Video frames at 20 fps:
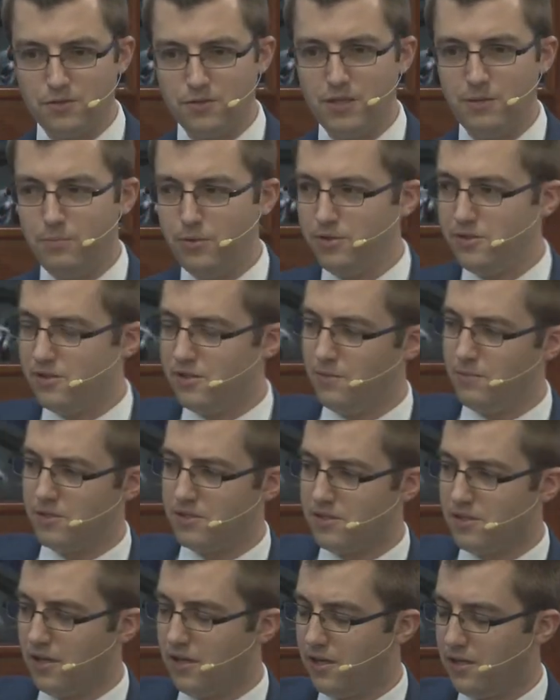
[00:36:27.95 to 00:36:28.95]
So he puts them
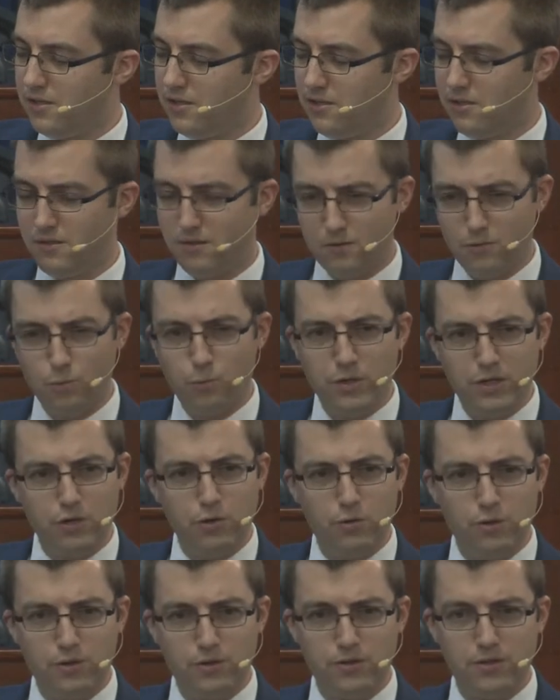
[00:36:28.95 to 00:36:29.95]
aside in
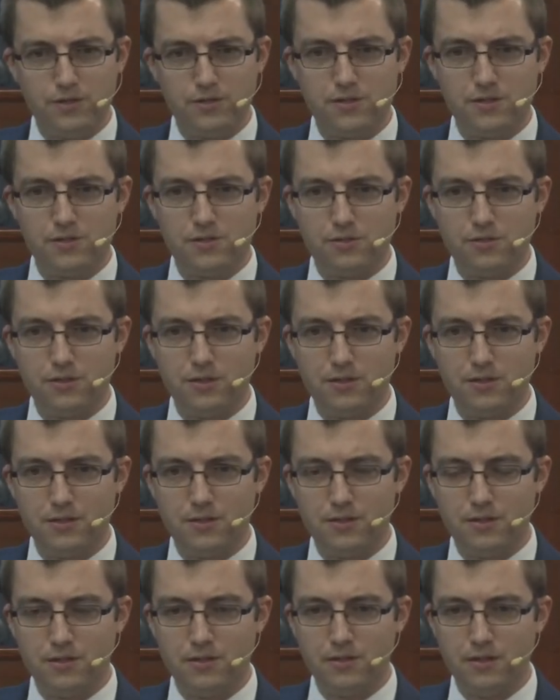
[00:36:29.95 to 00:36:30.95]
widowhood, essentially,
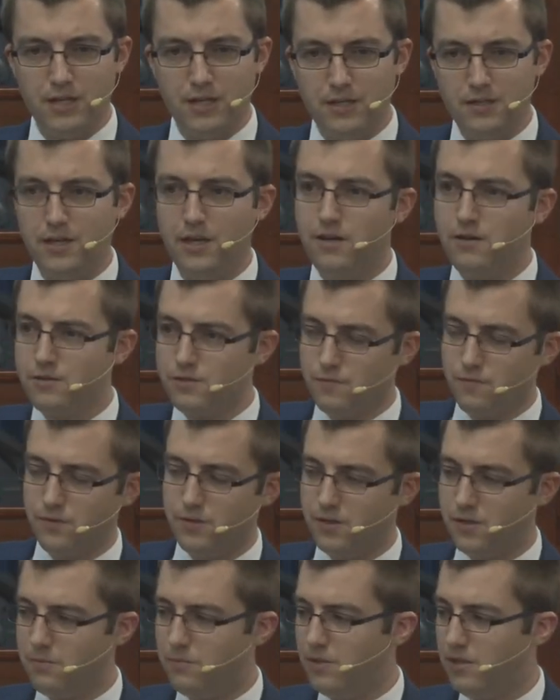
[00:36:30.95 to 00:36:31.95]
that they he cares for
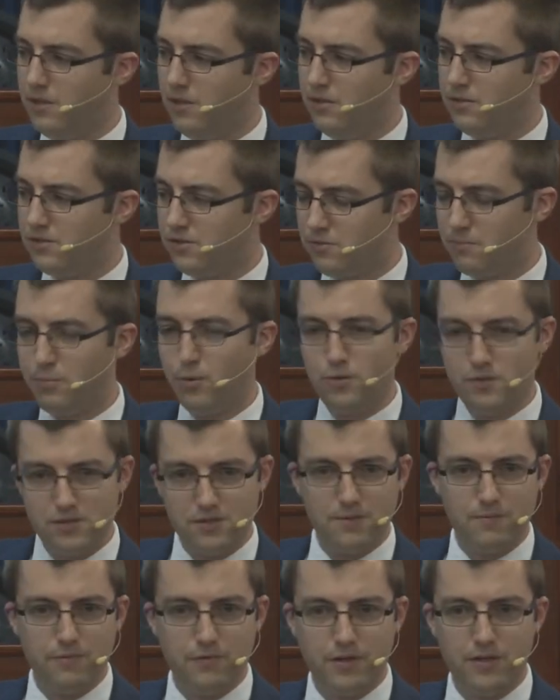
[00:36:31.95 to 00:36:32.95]
them, he supports
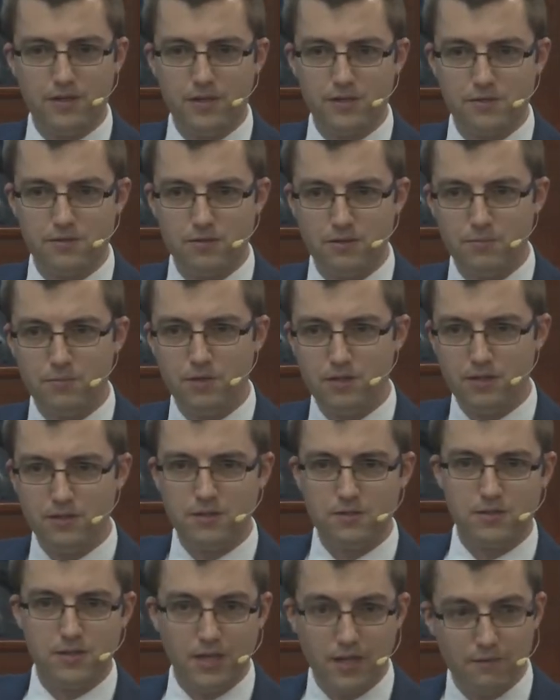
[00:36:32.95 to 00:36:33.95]
them financially, but he
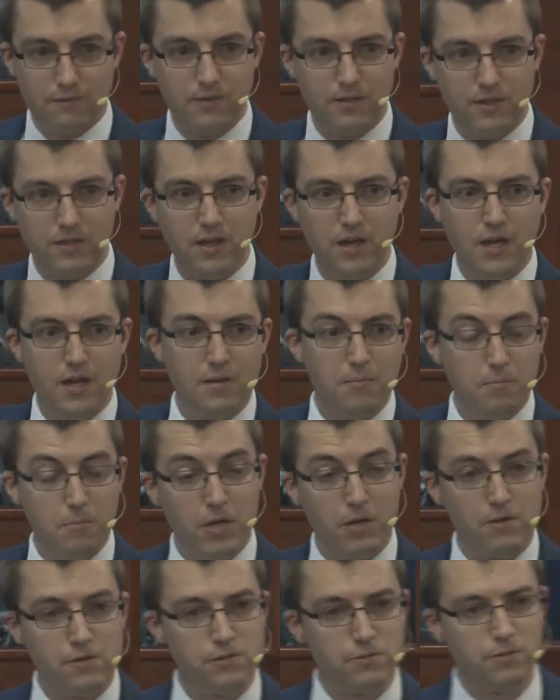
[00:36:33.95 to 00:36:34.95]
doesn't have any
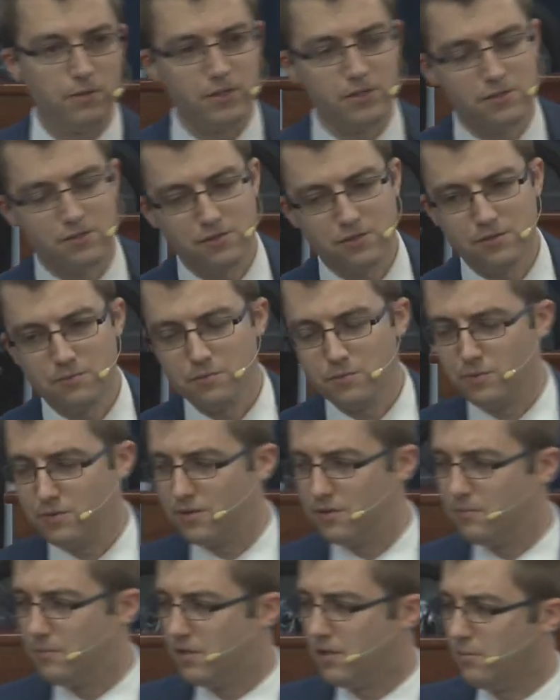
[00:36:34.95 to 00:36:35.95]
marriage relationships with
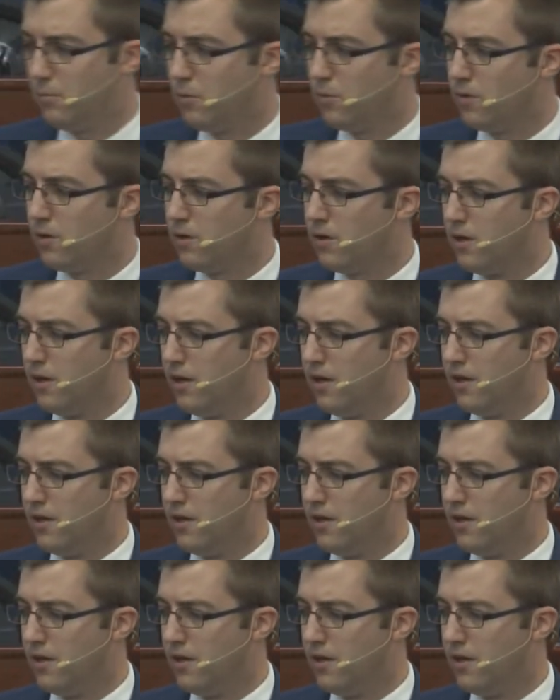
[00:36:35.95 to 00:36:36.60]
them anymore.